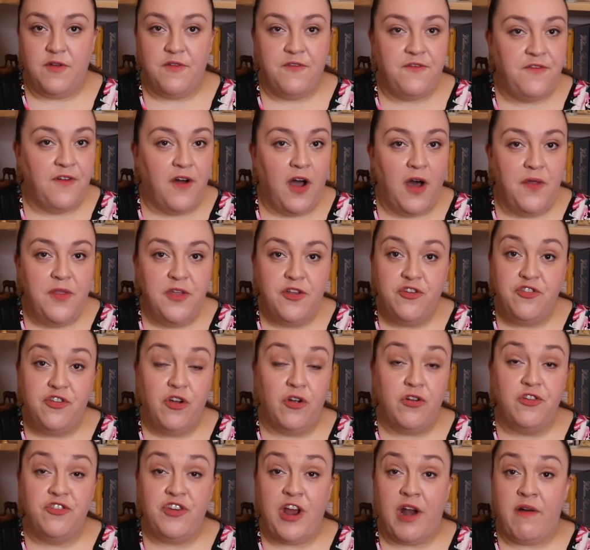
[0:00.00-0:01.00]
Father
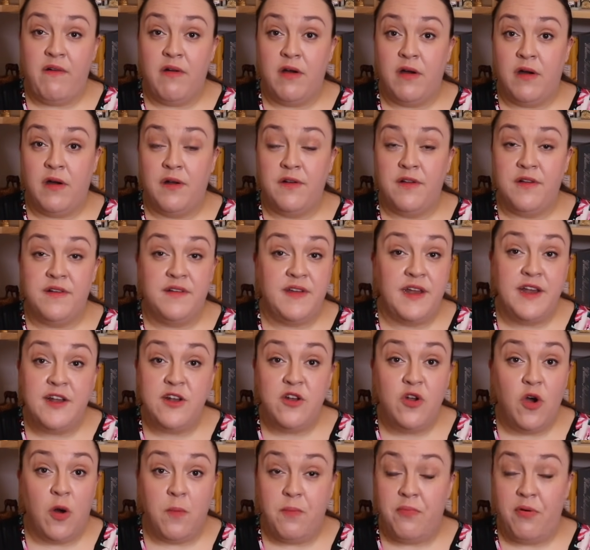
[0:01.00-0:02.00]
John Gerard did
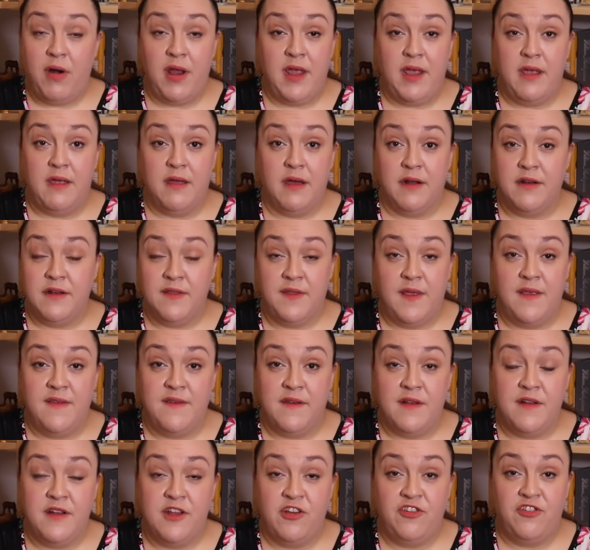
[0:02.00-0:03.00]
not break under these
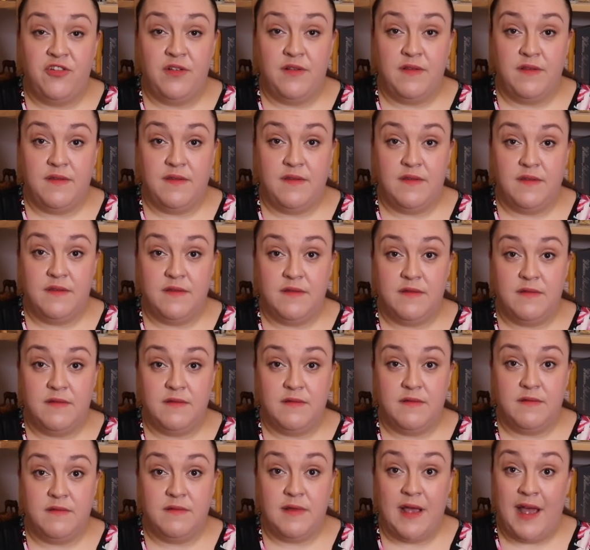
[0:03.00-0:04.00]
conditions,
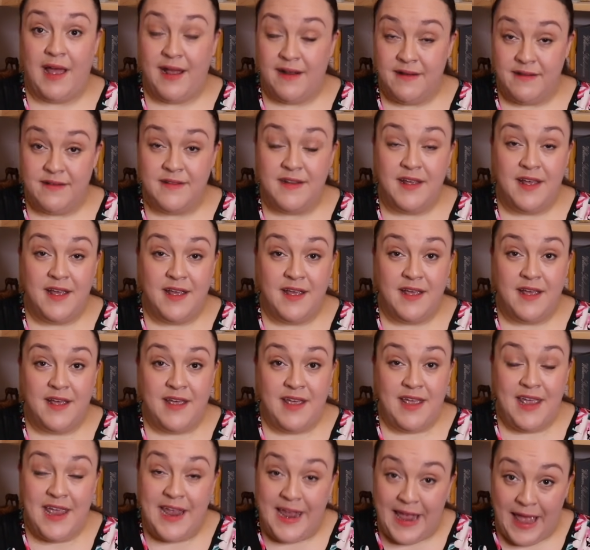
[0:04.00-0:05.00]
and
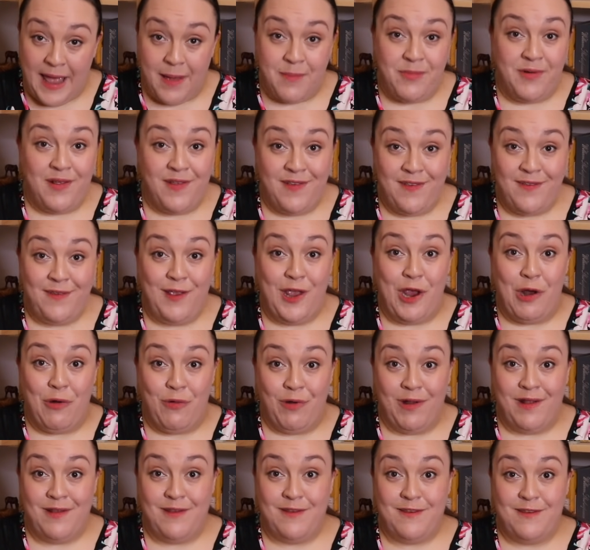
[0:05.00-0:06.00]
he kept his
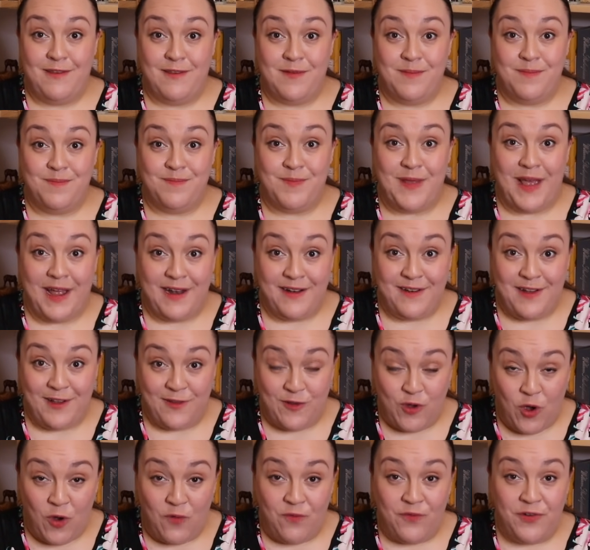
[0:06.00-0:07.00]
secrets and his
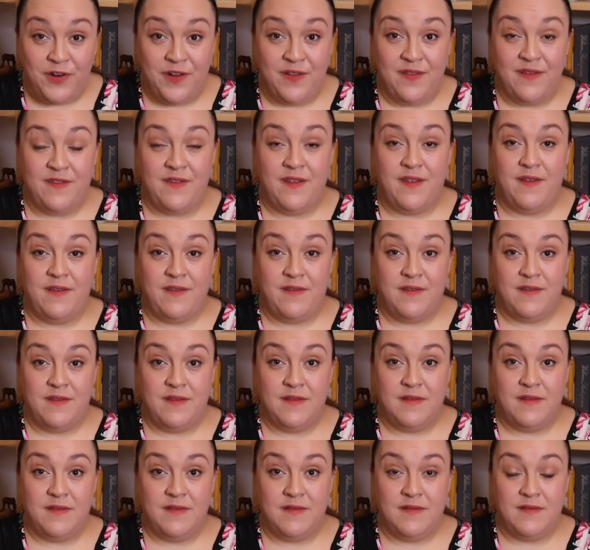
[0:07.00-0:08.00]
confidences.
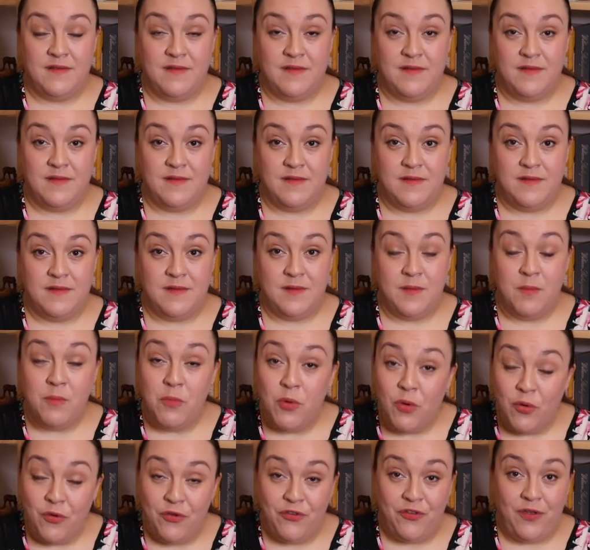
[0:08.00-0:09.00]

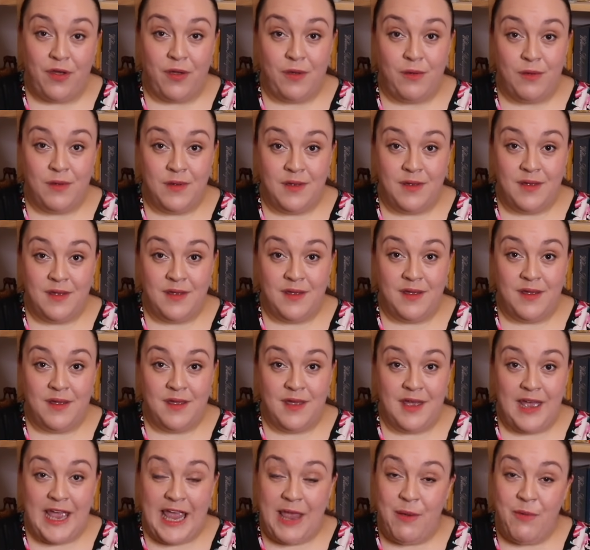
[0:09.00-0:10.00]
More so,
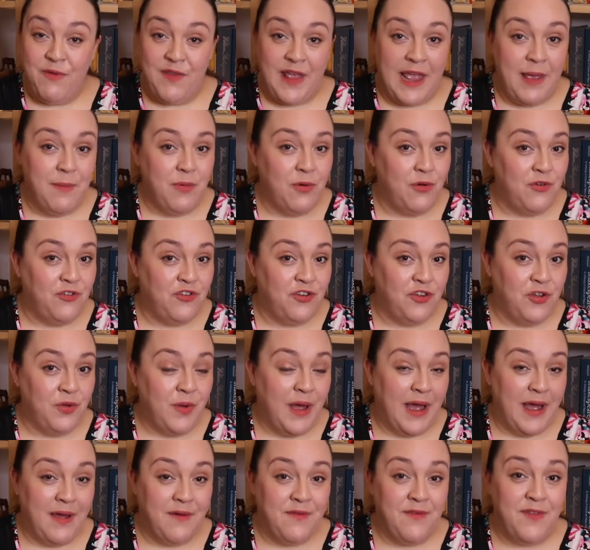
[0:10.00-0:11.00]
he was able to
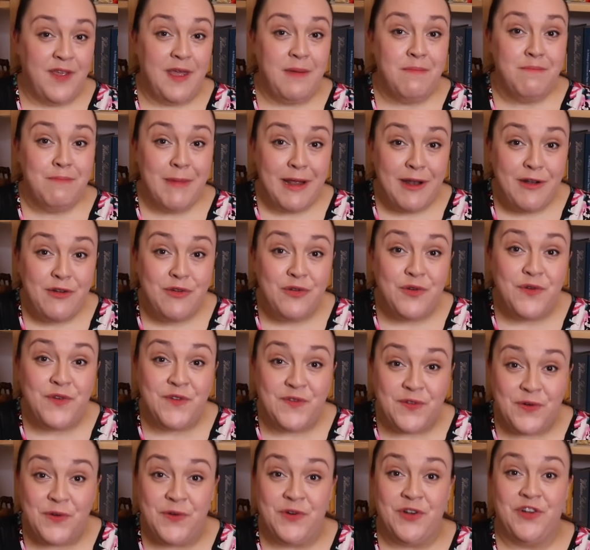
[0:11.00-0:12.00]
have the mental
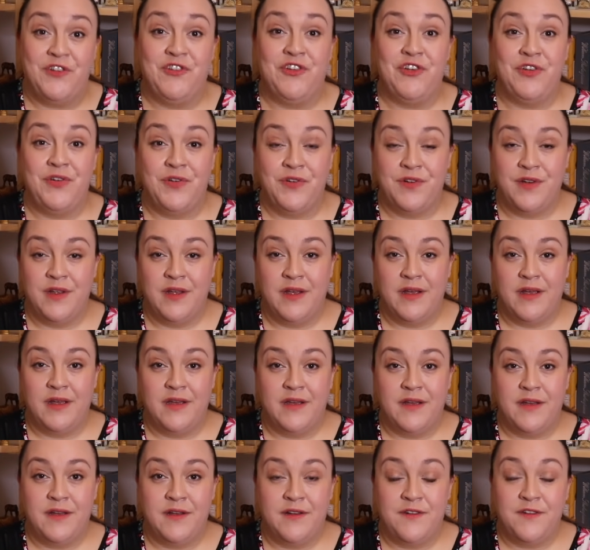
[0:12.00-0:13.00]
fortitude
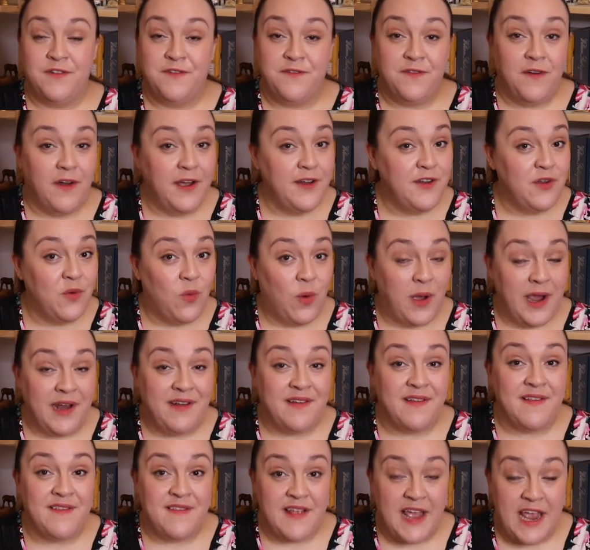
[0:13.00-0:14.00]
to find a way
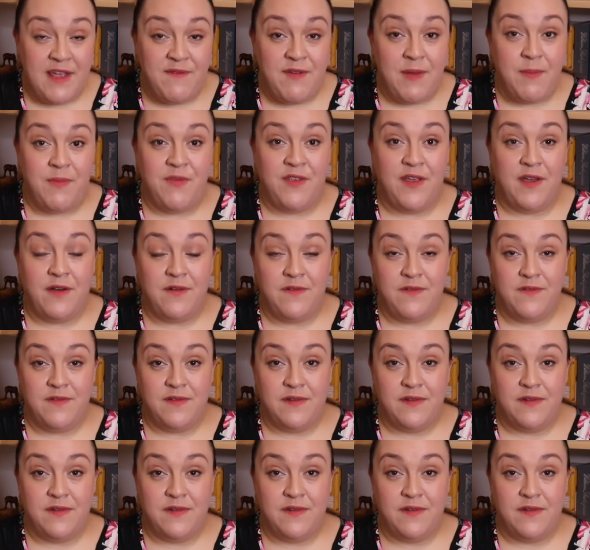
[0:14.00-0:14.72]
to save himself